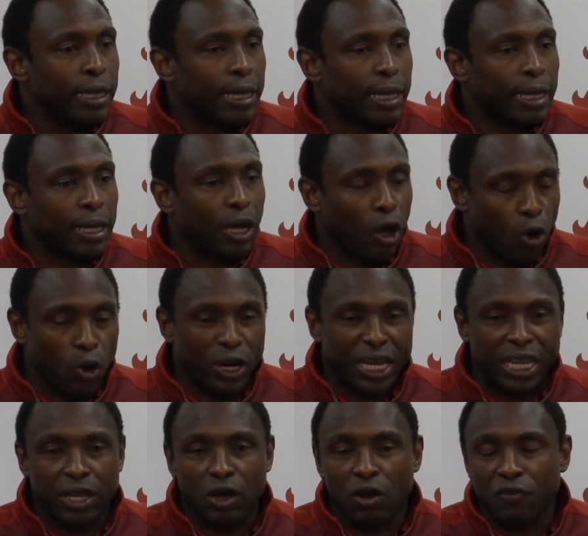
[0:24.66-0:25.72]
uh, on
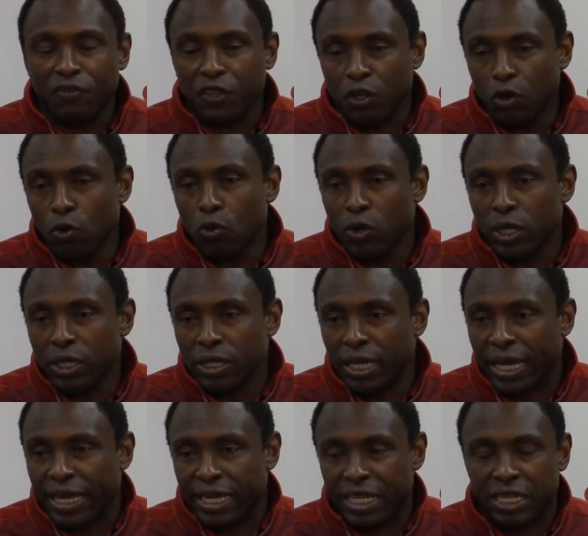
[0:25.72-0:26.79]
and off the court
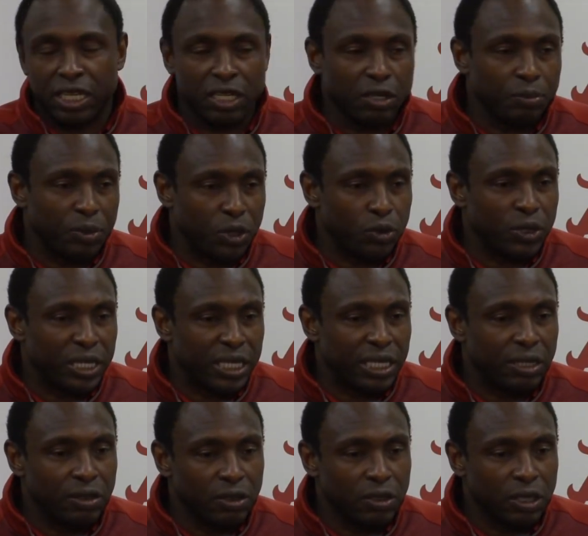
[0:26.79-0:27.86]
and in the
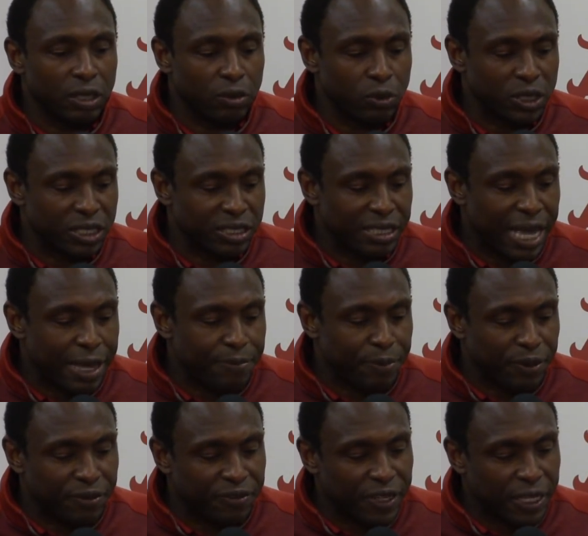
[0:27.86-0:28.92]
community, uh, with the type
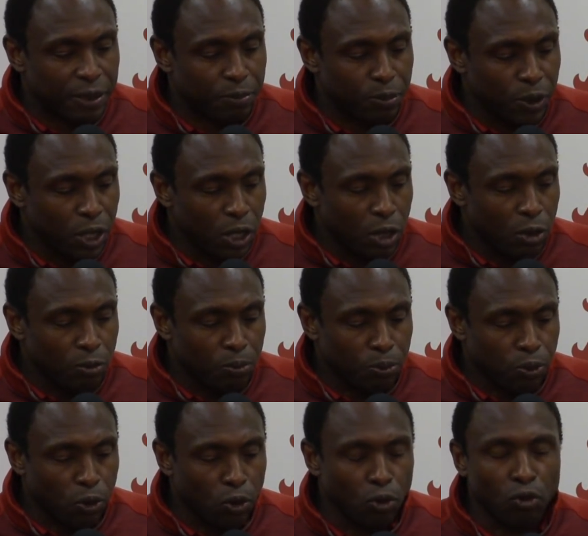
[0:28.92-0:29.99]
of uh,
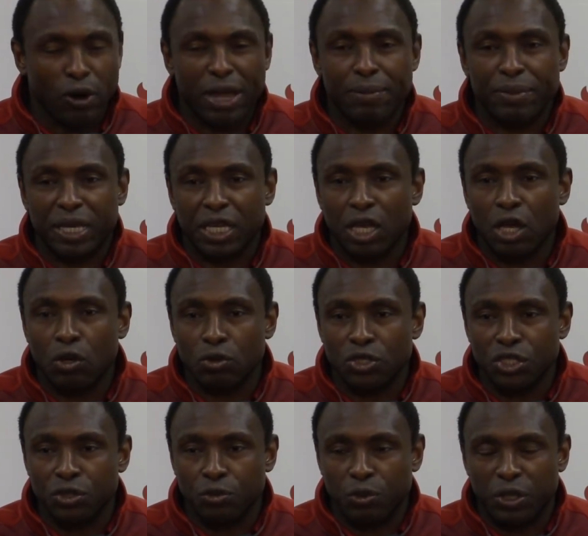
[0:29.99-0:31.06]
program and
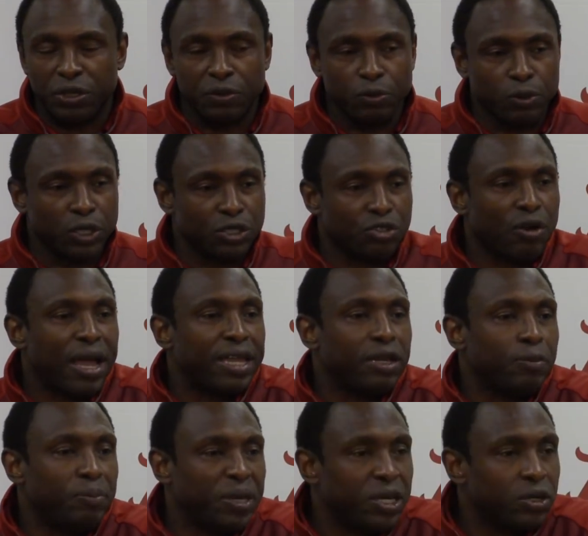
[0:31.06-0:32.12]
culture we, we're trying
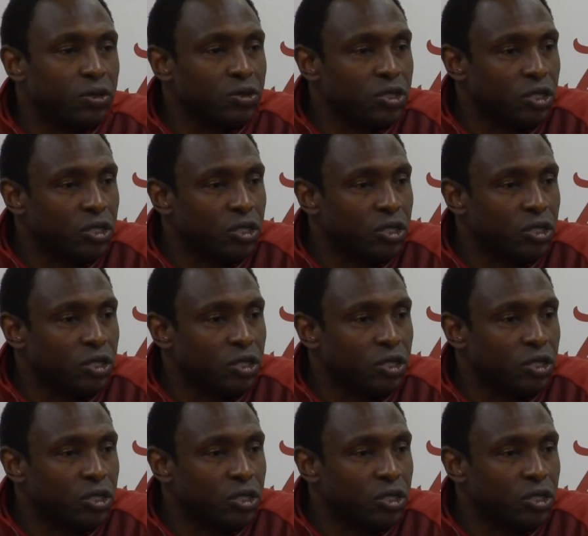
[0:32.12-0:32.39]
to build.